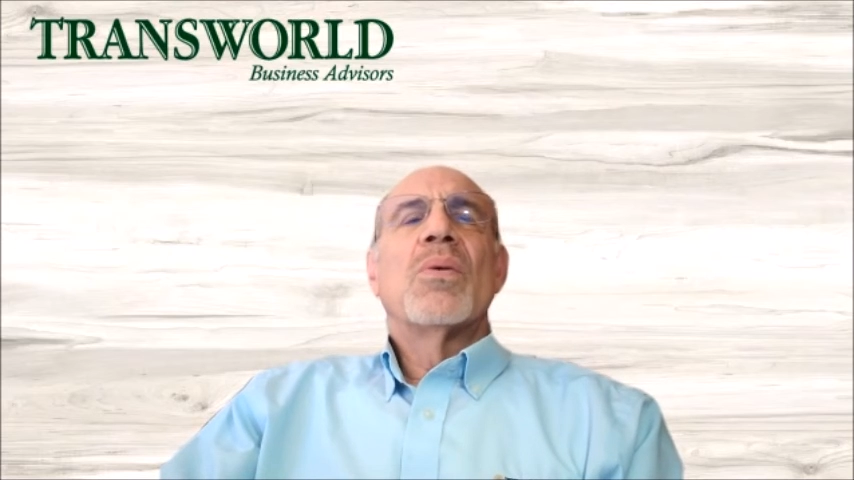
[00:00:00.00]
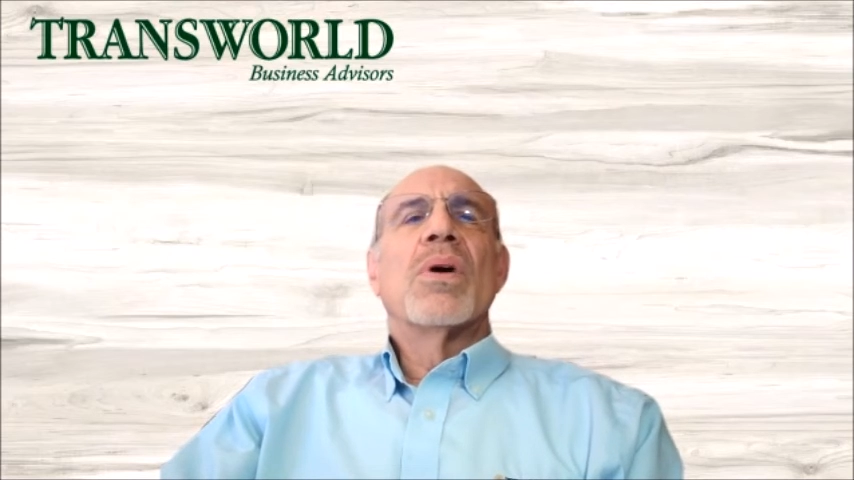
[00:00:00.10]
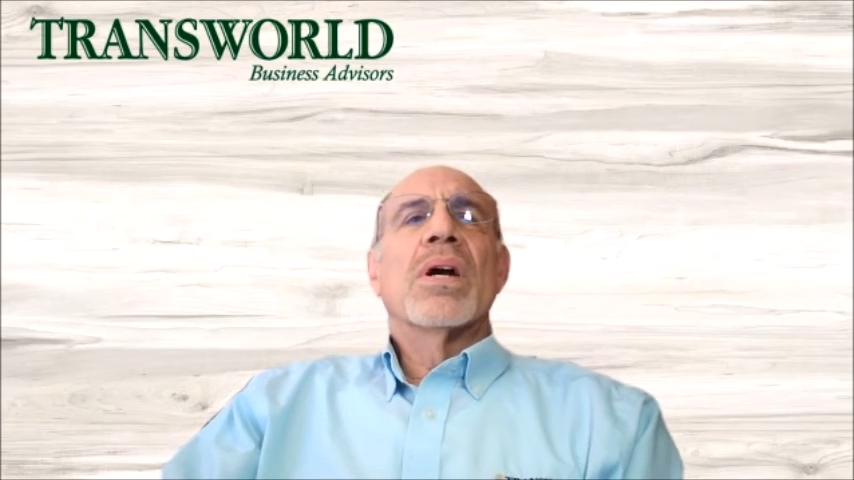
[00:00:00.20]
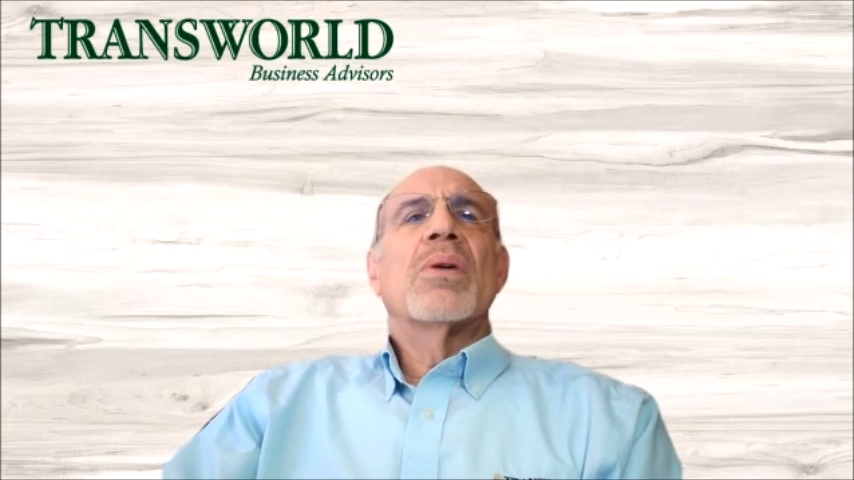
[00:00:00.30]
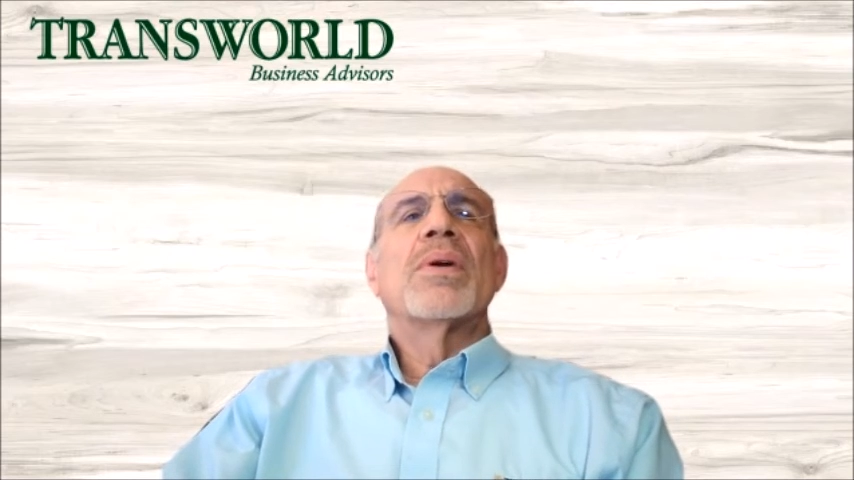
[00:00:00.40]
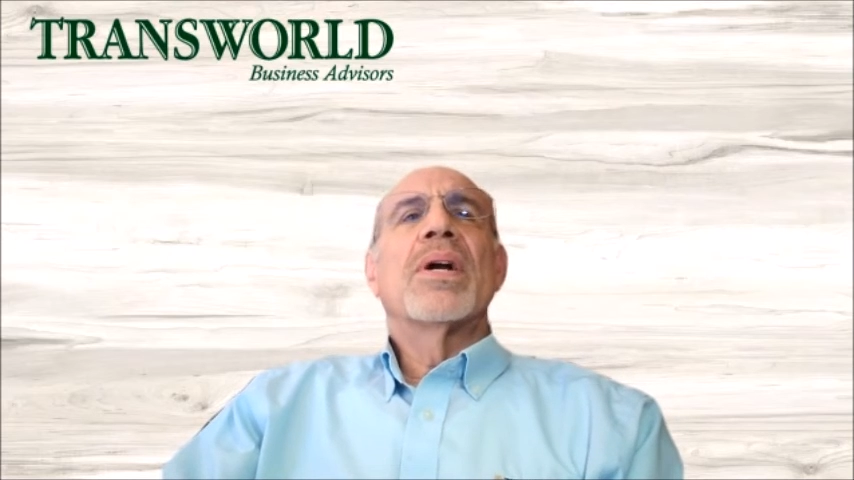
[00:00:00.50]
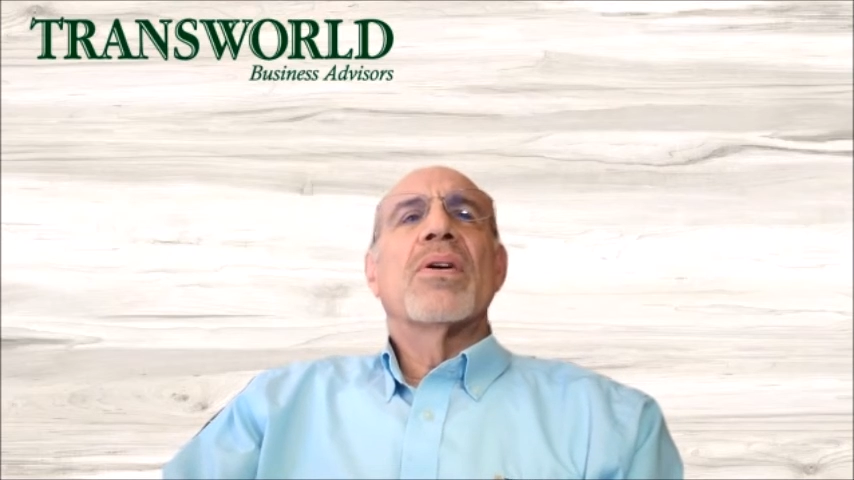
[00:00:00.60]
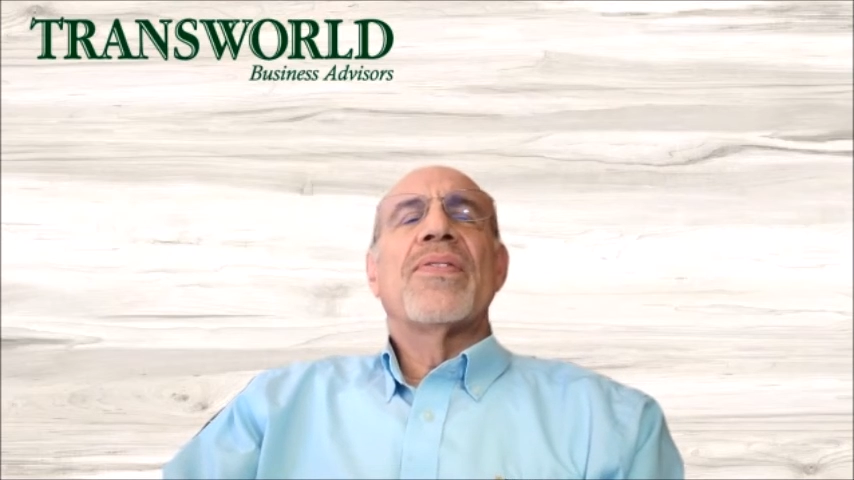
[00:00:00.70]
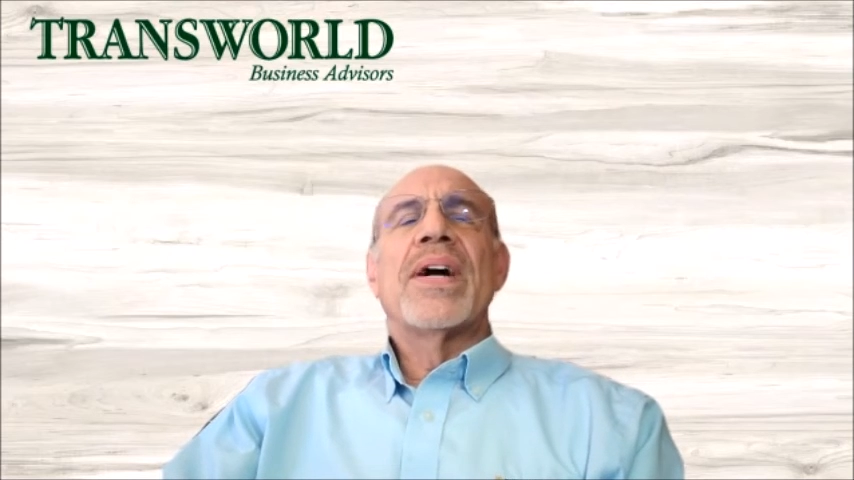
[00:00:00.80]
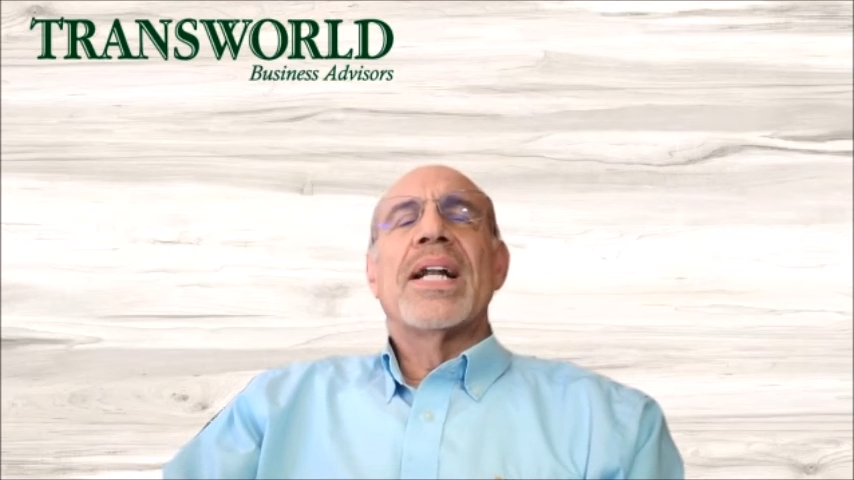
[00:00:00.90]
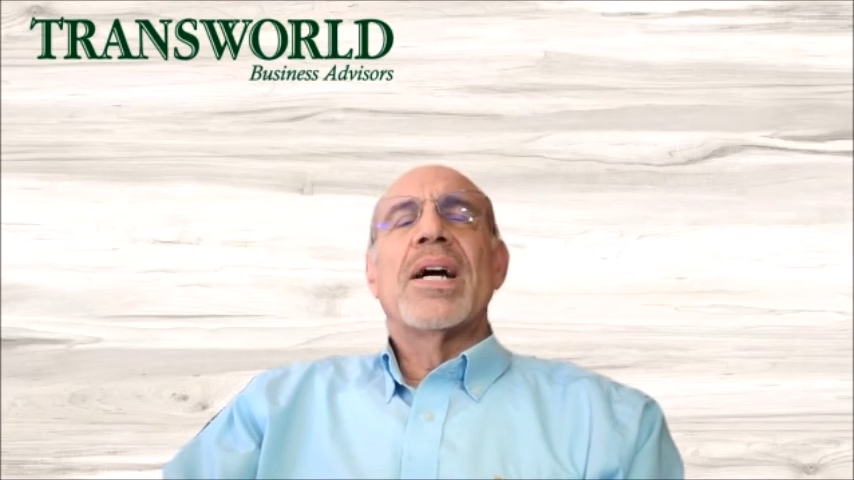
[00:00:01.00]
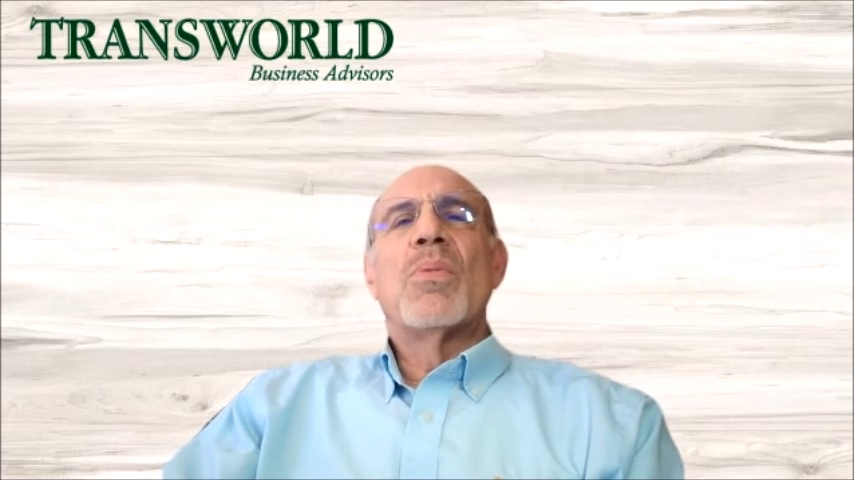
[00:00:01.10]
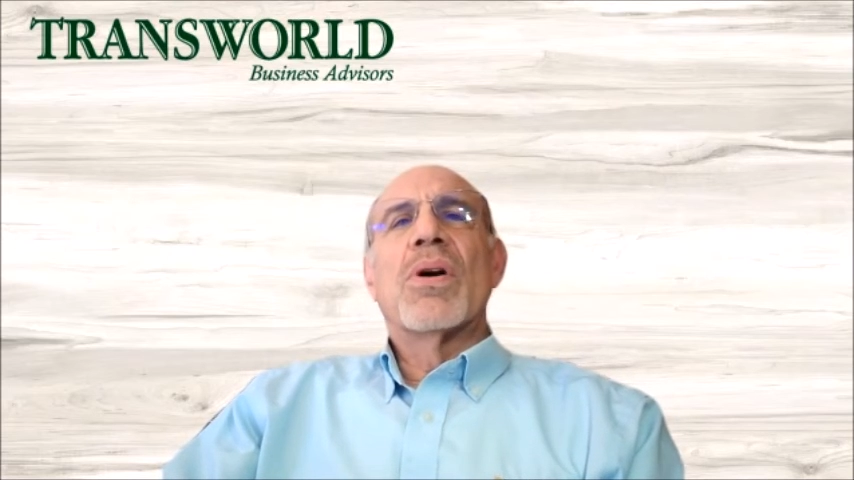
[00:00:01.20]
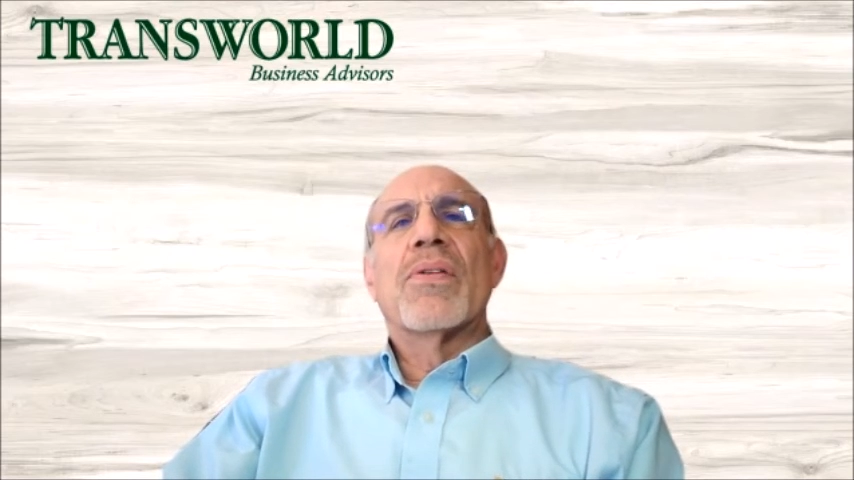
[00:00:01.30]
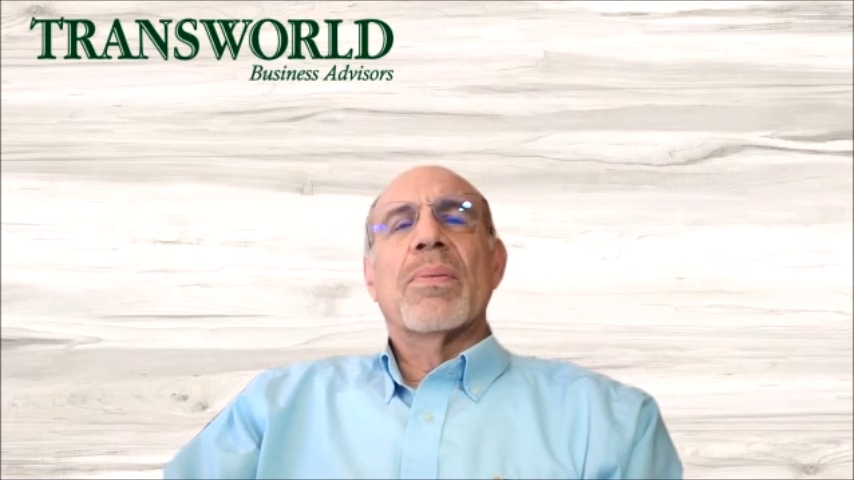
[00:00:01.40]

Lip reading: where can we go to find out more